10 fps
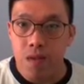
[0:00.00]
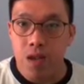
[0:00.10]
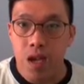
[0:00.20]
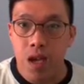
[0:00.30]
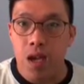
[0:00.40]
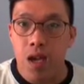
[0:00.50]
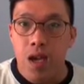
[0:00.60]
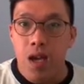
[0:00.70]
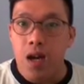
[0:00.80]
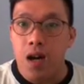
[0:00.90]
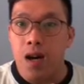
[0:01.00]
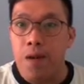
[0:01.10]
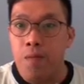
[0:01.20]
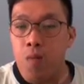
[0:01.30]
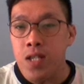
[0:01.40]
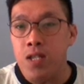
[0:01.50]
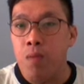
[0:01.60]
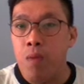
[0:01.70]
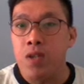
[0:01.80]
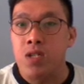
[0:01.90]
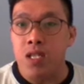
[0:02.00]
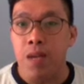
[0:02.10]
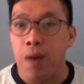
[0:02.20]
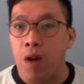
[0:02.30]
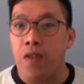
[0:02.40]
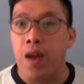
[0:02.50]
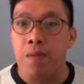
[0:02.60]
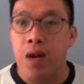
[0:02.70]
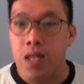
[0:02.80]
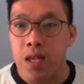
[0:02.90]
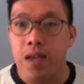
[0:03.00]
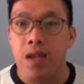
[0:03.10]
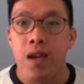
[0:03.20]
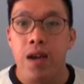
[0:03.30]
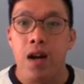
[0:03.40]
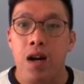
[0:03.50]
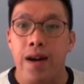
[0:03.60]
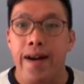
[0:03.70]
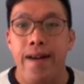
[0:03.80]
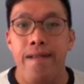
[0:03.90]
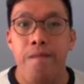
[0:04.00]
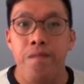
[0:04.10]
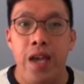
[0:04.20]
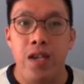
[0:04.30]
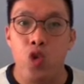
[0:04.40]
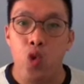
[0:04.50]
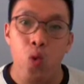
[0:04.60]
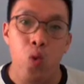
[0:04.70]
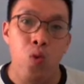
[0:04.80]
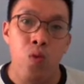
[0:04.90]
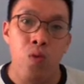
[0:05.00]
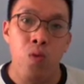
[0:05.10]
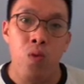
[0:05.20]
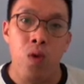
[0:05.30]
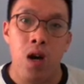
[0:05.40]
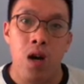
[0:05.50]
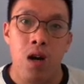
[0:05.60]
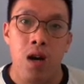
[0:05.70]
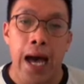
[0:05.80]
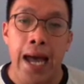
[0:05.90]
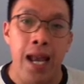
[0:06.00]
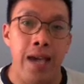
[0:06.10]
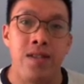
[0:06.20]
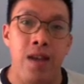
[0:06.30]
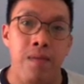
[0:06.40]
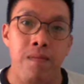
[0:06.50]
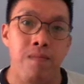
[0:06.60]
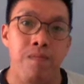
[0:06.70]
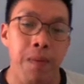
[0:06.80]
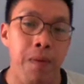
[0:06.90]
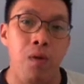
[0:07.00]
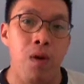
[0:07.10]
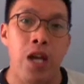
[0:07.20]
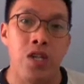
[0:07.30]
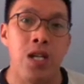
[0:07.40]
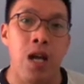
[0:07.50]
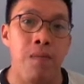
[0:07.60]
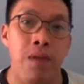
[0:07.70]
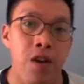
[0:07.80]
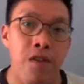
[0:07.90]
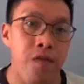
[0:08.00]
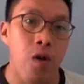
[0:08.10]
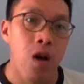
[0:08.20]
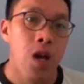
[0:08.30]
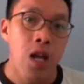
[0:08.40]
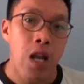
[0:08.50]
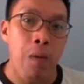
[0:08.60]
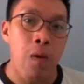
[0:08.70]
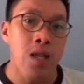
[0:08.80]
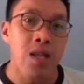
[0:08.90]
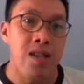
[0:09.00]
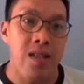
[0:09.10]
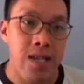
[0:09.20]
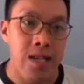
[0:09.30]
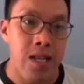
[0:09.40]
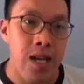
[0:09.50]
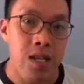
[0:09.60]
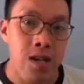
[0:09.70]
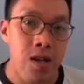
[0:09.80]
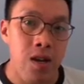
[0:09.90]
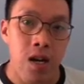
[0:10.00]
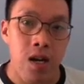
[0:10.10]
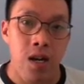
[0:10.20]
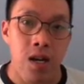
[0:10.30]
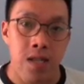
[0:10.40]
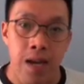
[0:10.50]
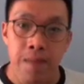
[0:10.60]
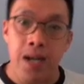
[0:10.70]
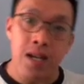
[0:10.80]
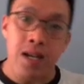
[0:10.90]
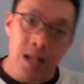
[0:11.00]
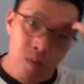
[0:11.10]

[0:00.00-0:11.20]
Okay, once the moment you step out of the MRT, there's two highlights that people will actually come here for. Number one, that there's another night market.